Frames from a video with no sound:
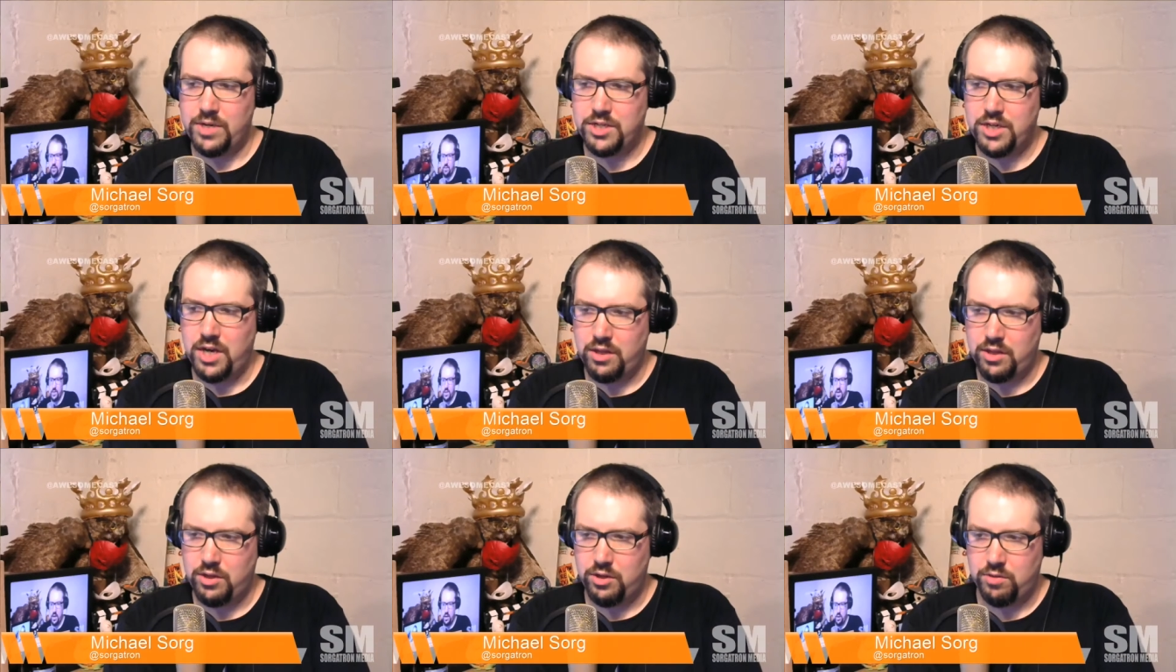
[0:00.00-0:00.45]
reach
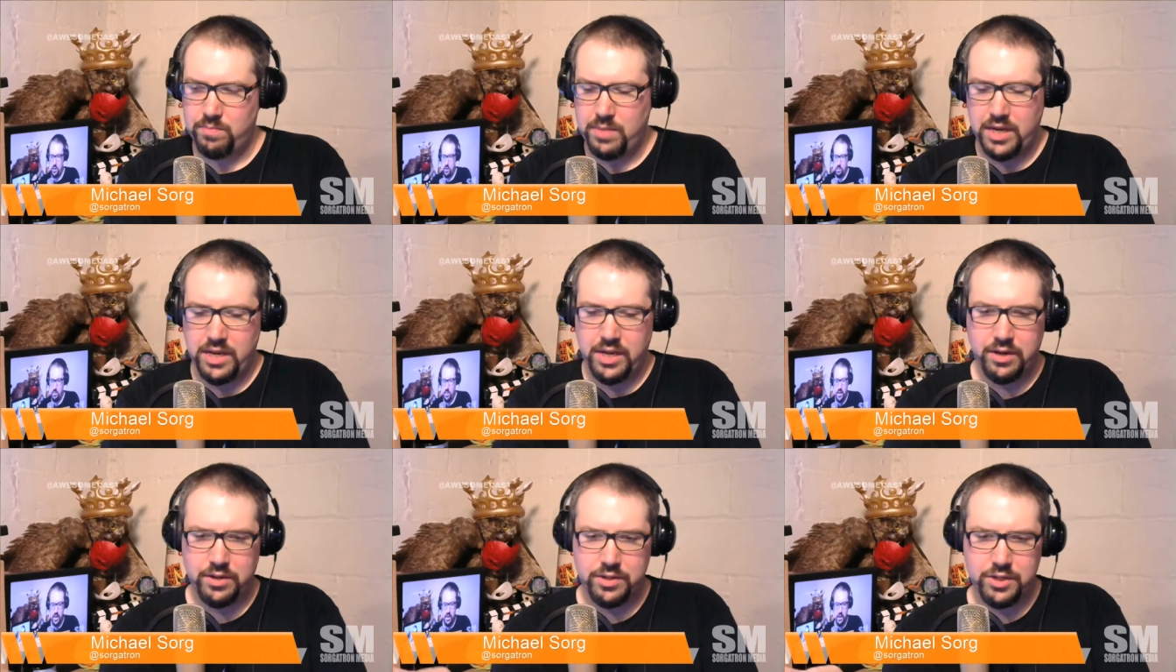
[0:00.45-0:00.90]
out a little
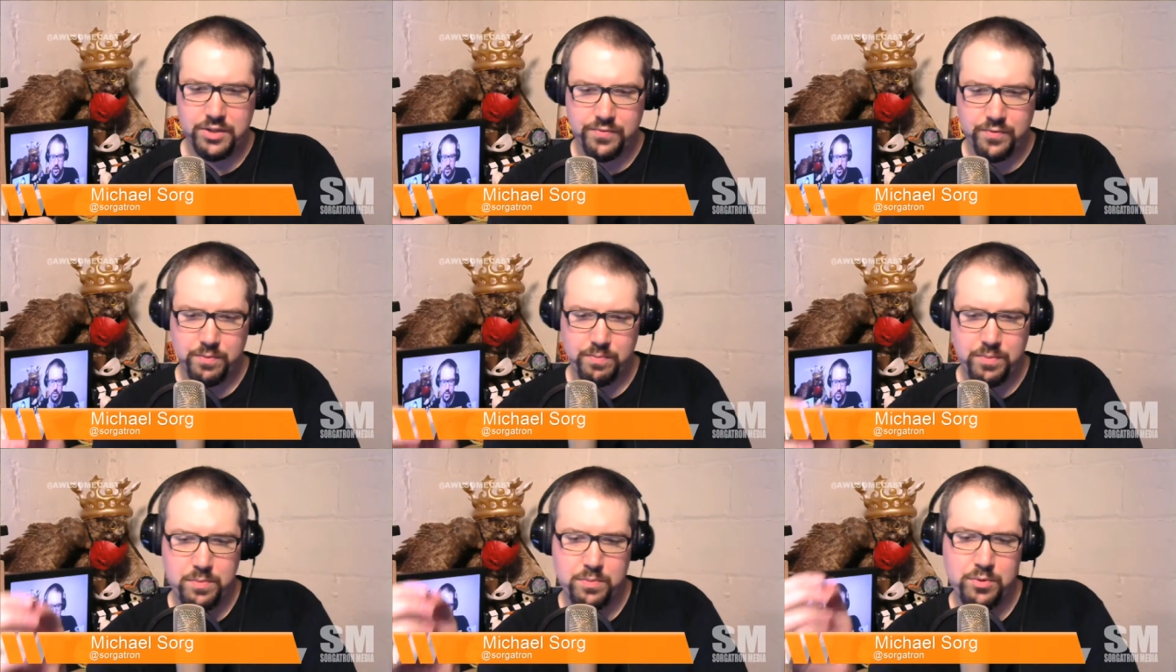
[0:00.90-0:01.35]
bit here, just
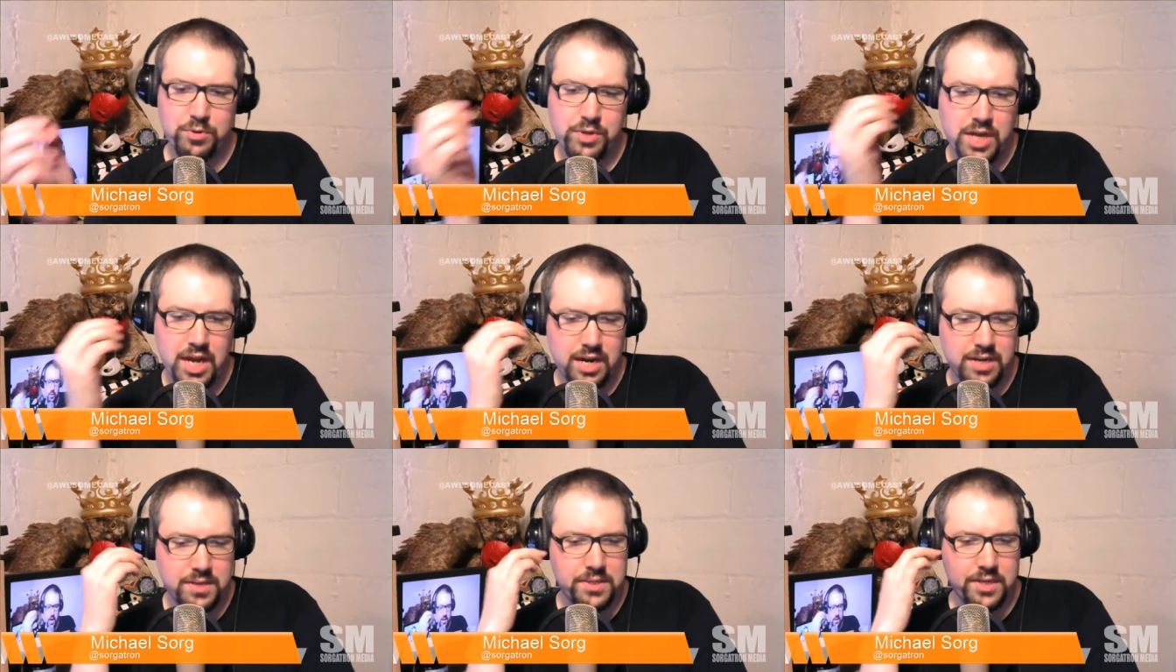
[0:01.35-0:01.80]
for people
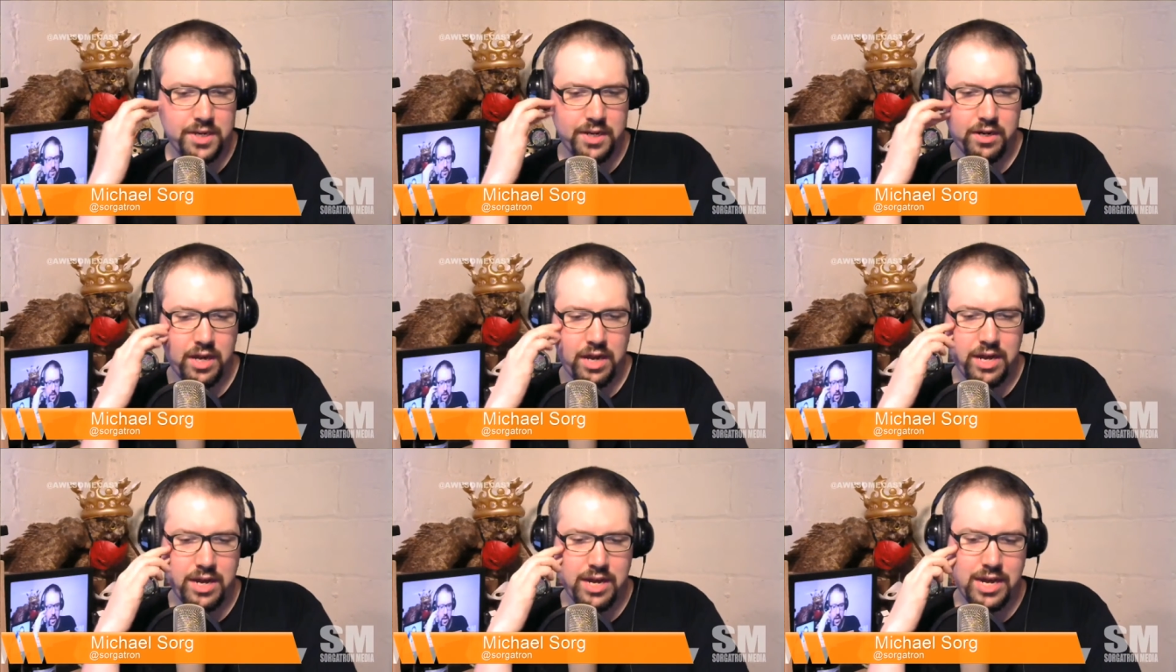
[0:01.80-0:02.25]
kind of
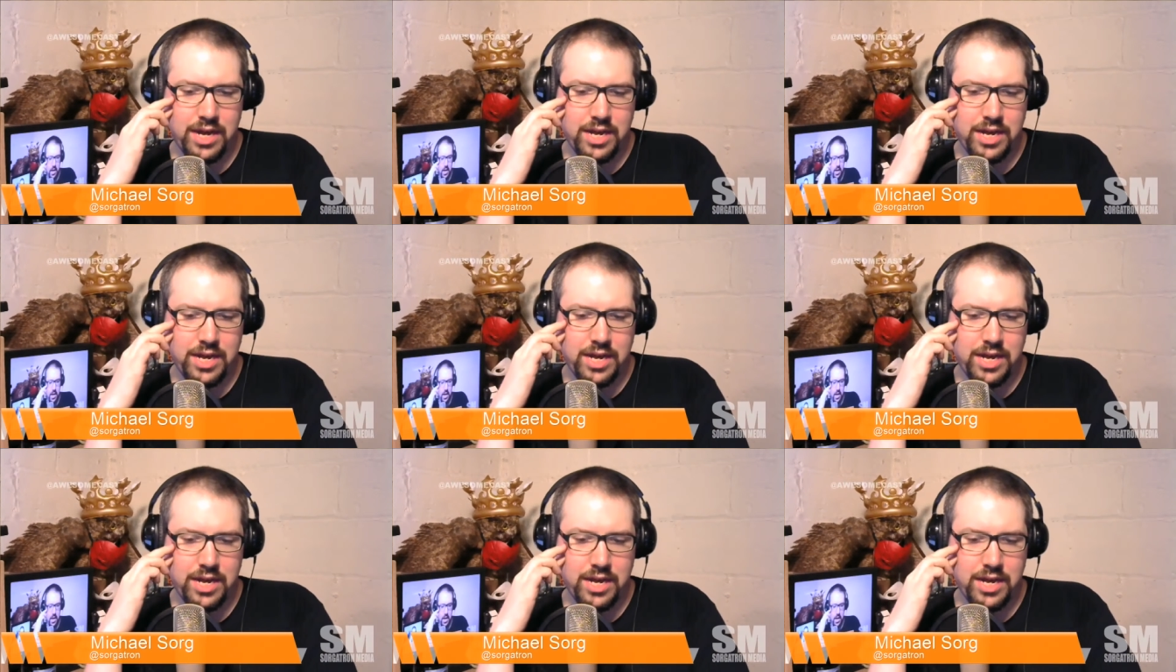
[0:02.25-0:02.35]
seeing,